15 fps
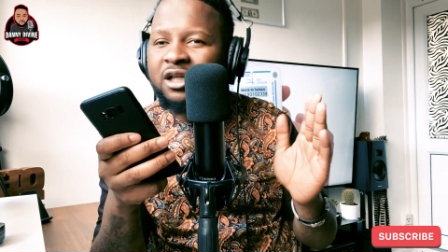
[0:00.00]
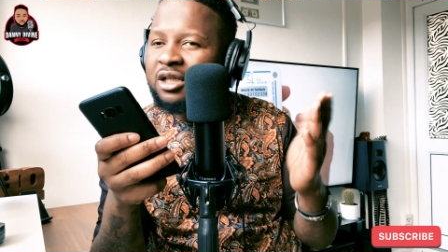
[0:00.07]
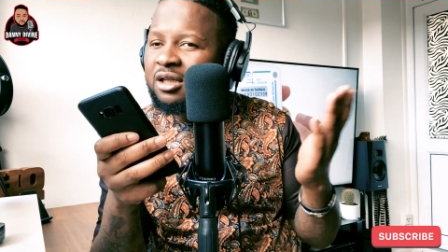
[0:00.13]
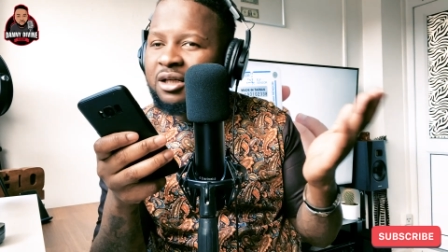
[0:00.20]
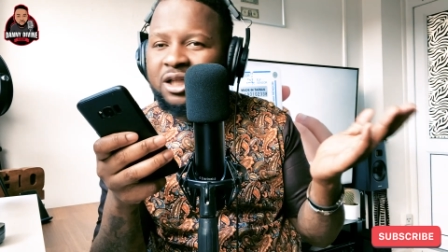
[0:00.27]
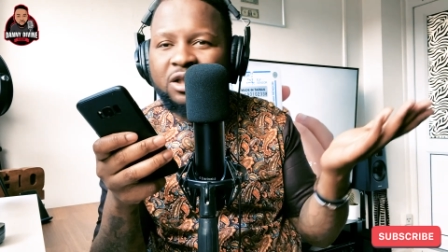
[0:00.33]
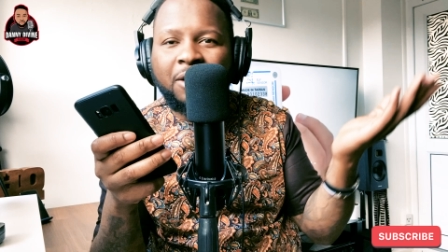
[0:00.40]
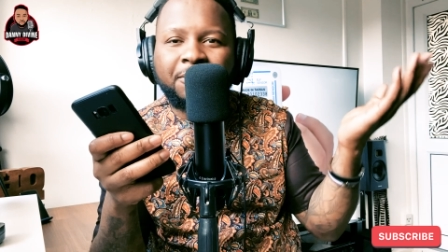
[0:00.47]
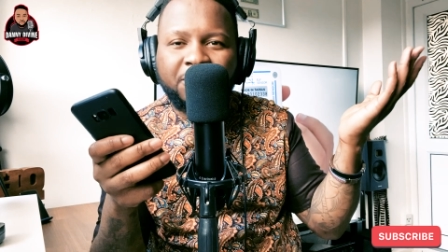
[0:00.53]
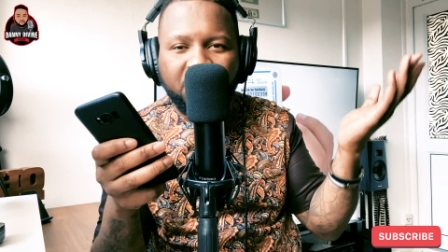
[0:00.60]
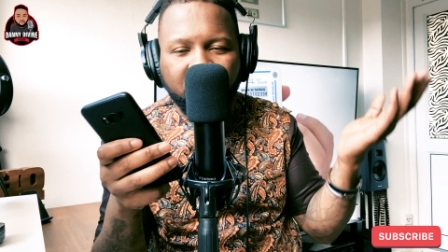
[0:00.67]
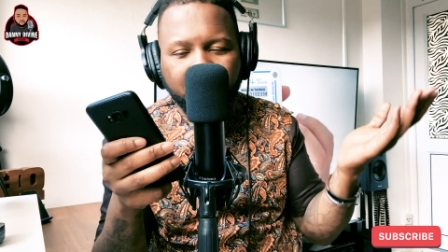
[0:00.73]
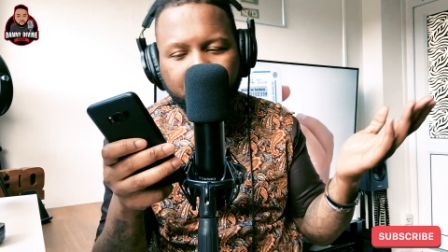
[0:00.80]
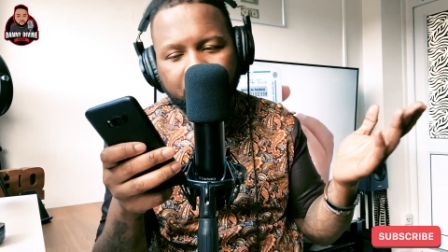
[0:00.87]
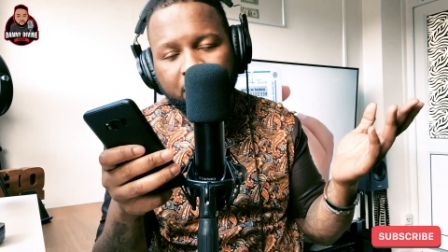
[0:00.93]
It's up to
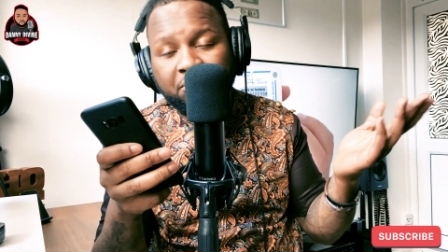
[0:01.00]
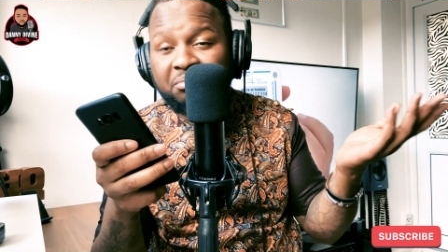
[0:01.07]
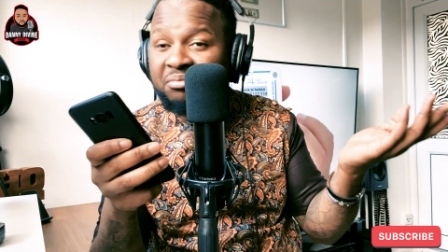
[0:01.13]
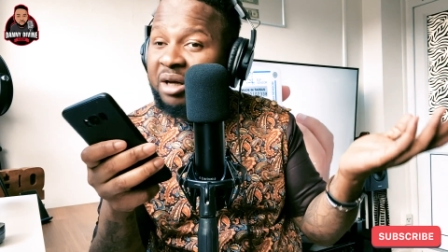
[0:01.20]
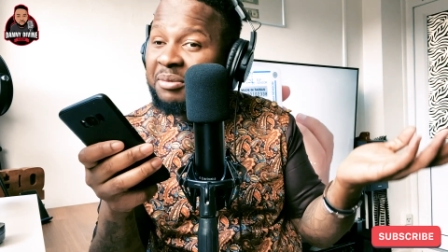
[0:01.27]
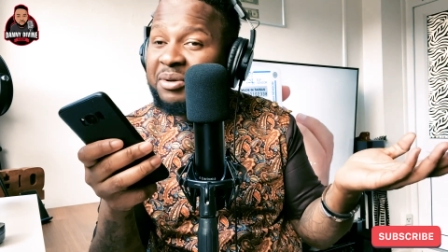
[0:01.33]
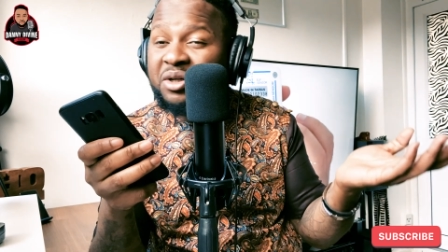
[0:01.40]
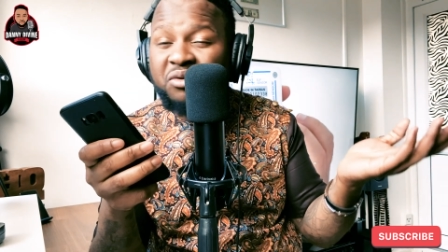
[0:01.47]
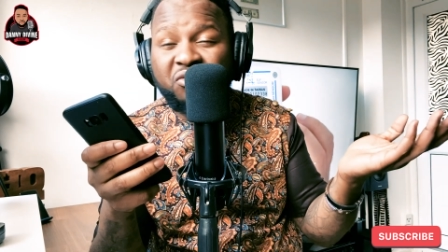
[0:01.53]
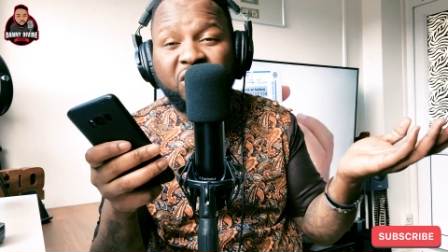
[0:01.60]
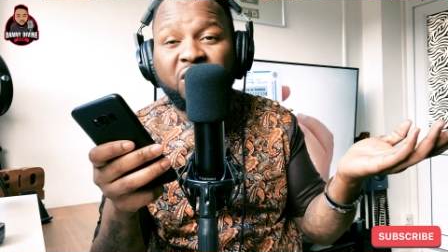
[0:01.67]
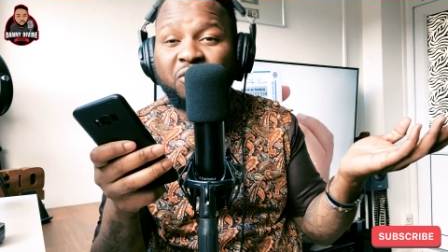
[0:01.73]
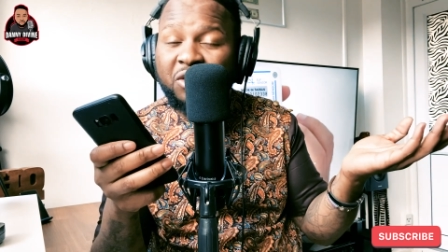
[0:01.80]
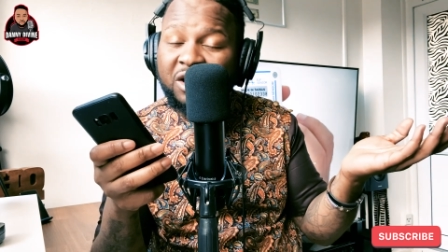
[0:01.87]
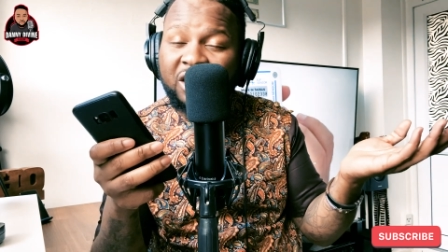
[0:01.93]
you. Maybe you really
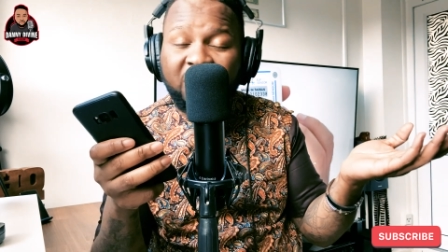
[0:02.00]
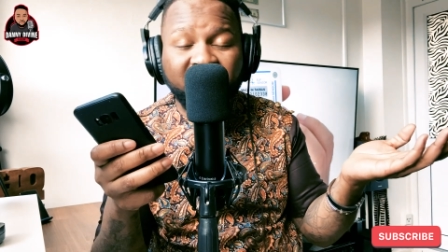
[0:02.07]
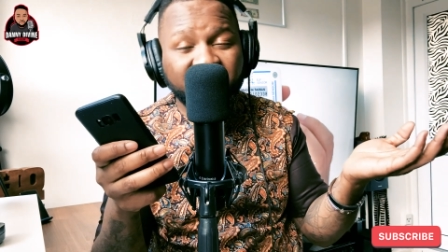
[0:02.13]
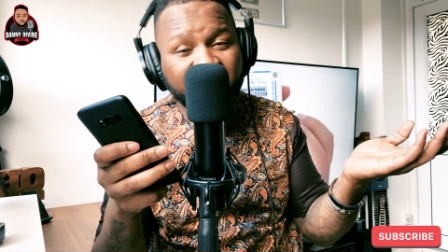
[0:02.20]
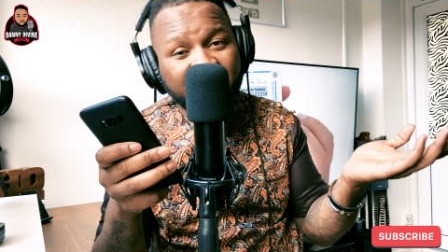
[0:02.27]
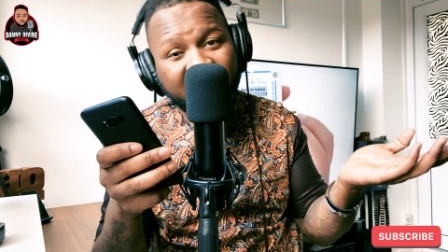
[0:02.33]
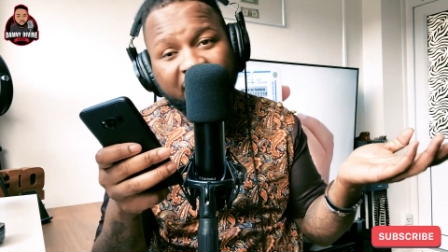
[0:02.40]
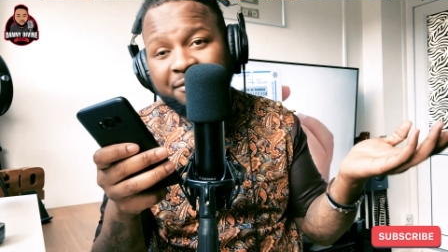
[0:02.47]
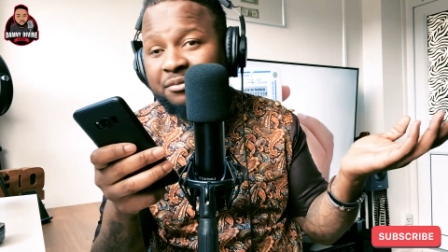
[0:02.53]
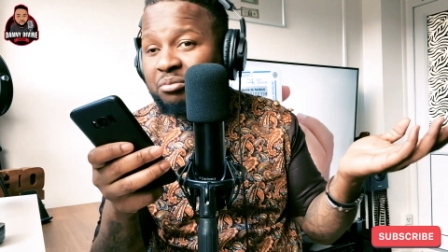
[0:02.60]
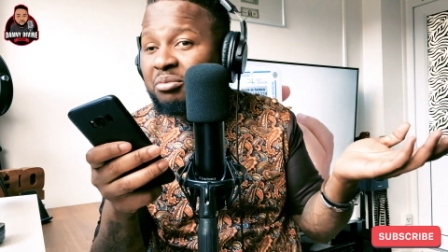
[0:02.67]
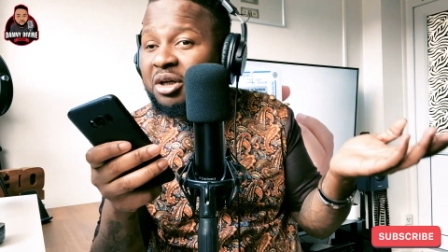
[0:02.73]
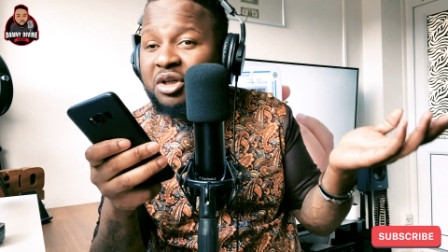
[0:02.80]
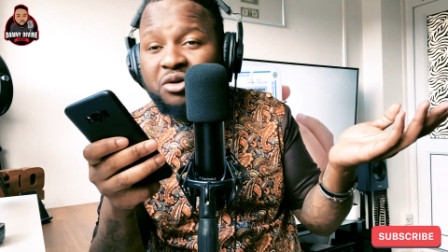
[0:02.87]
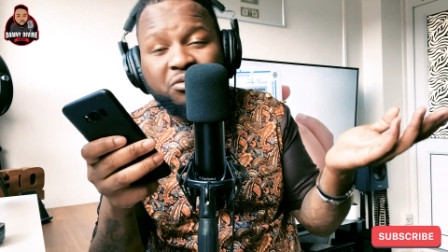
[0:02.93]
want to live in there.
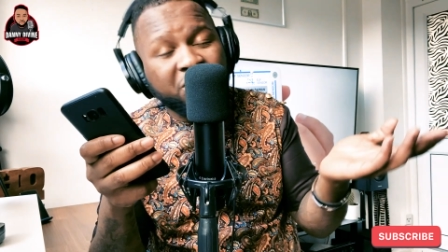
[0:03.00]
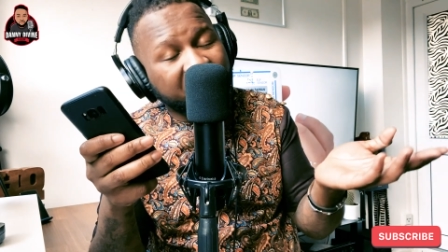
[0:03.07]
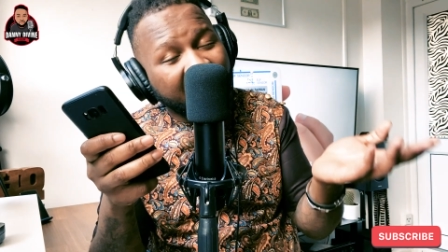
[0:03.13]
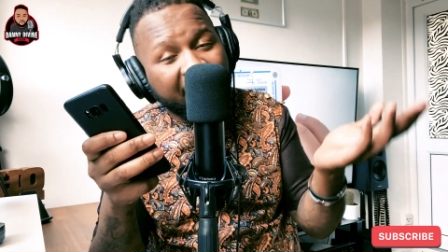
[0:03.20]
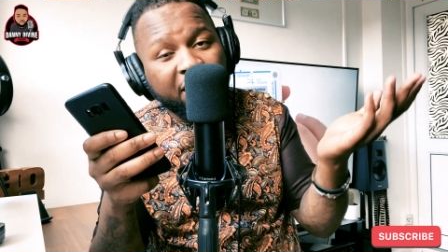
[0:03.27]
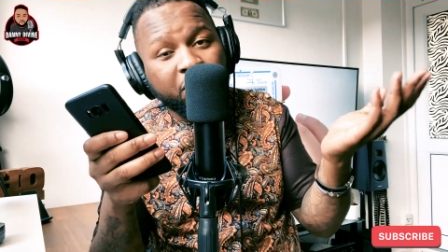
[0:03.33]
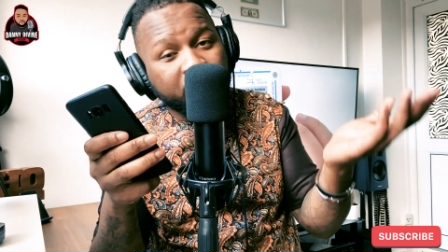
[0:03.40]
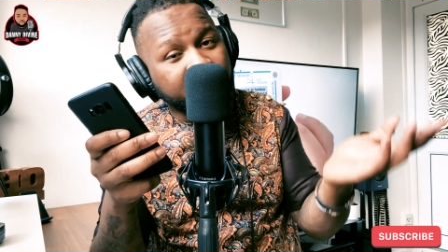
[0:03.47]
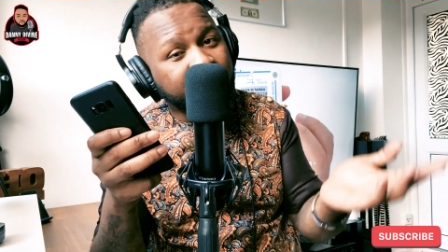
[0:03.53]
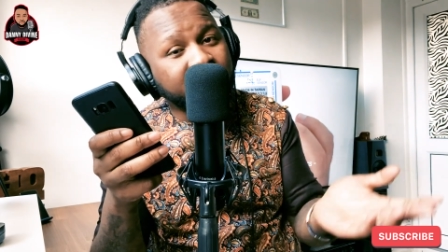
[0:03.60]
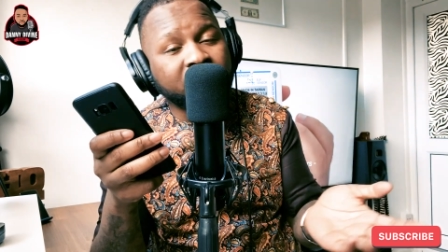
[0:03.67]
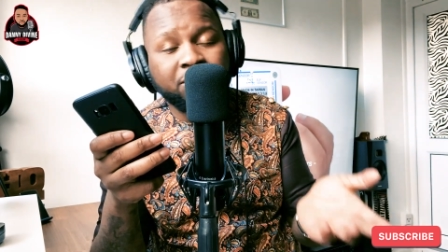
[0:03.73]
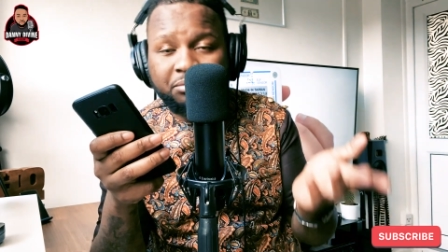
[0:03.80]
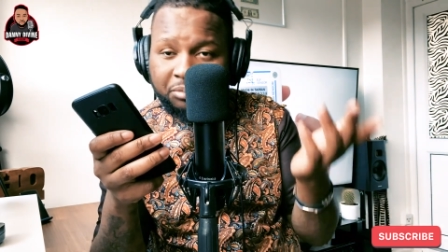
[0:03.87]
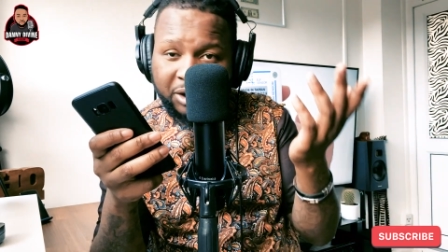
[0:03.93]
You could die early,
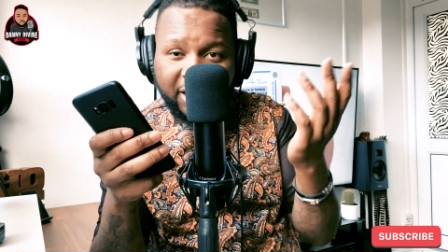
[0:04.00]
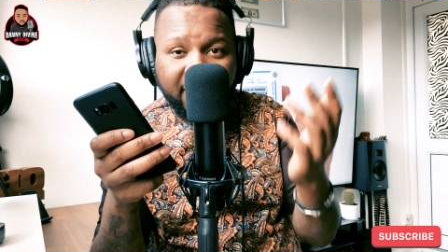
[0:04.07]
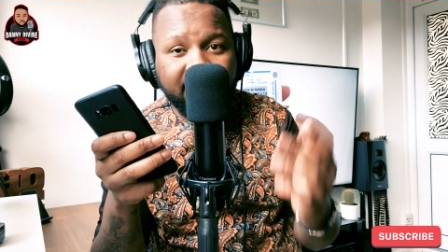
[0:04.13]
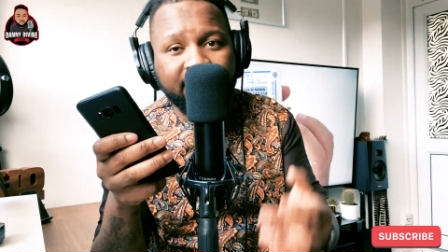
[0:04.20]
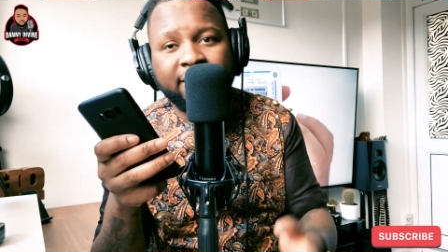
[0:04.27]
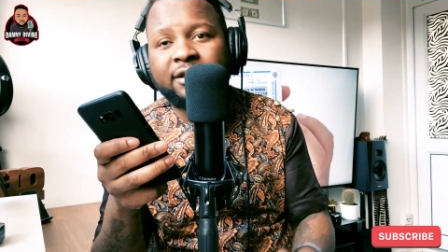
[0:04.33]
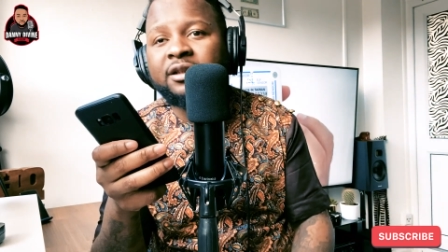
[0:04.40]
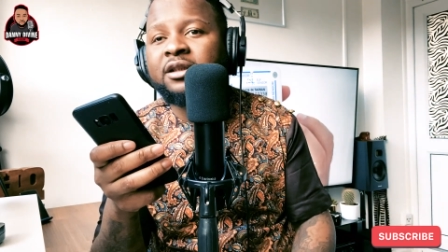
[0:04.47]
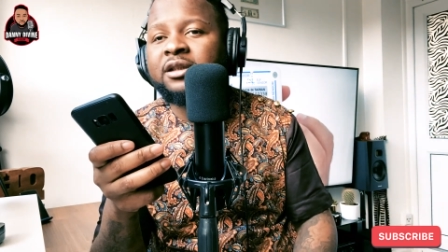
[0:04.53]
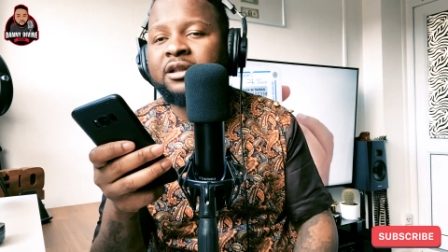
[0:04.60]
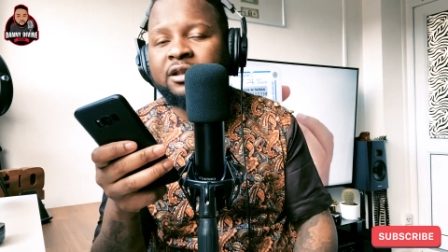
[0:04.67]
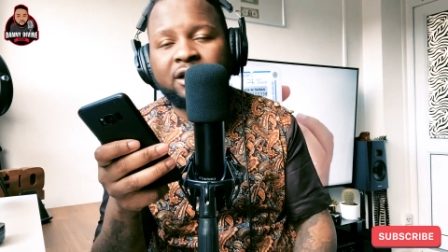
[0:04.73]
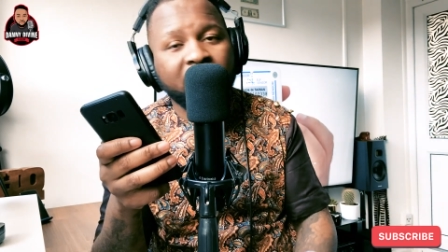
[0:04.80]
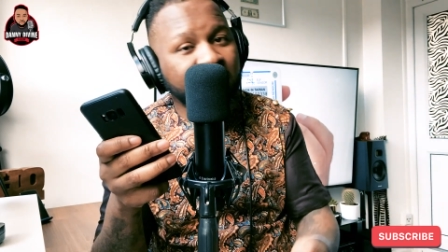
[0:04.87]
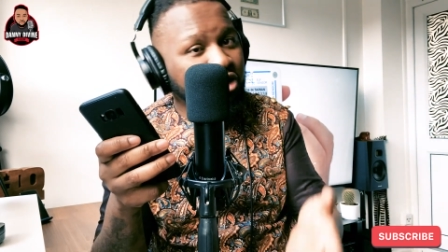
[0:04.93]
but hey,
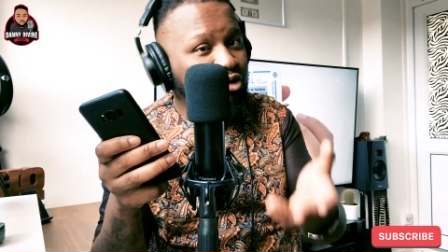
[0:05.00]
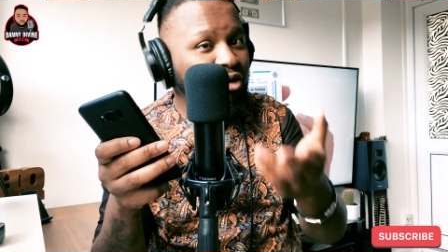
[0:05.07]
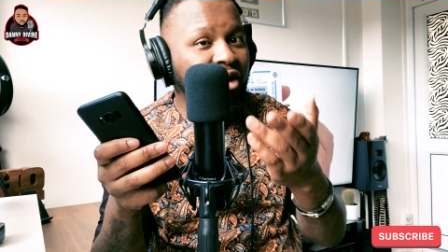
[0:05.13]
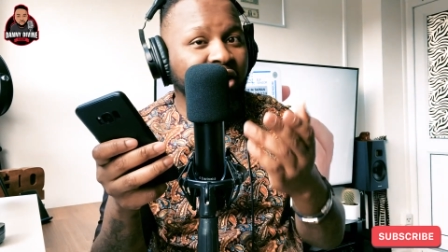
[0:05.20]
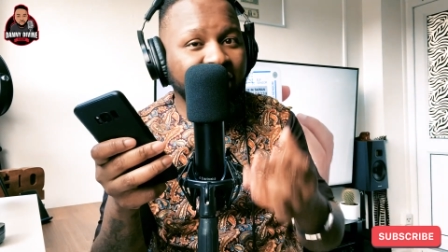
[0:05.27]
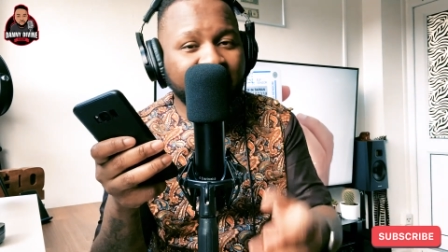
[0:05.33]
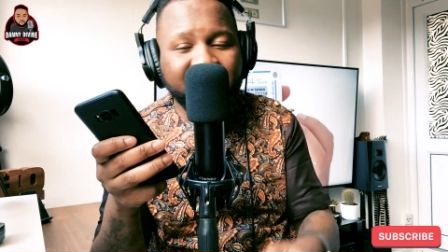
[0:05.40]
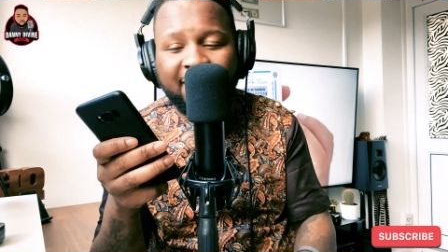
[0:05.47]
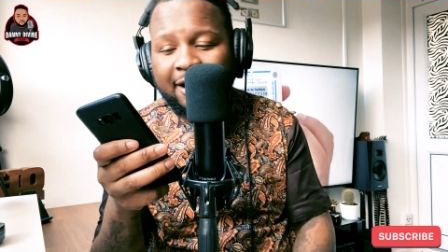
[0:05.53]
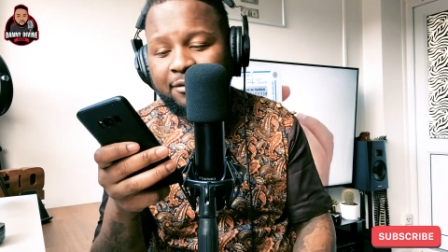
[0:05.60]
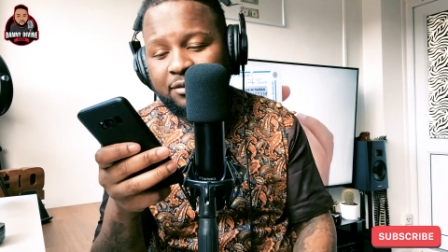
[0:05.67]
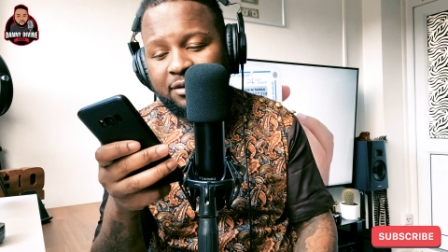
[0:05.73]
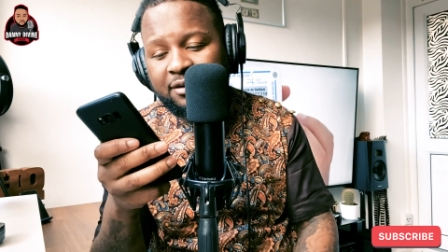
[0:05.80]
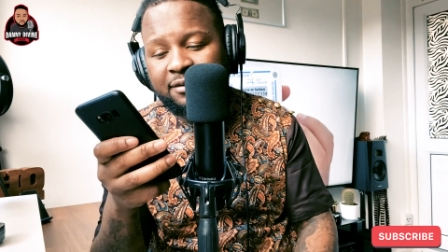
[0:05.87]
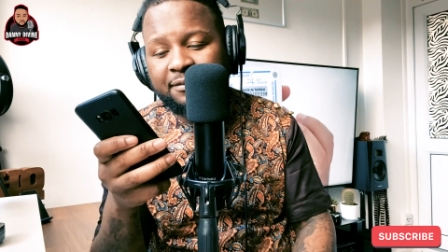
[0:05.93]
at least you got a nice house.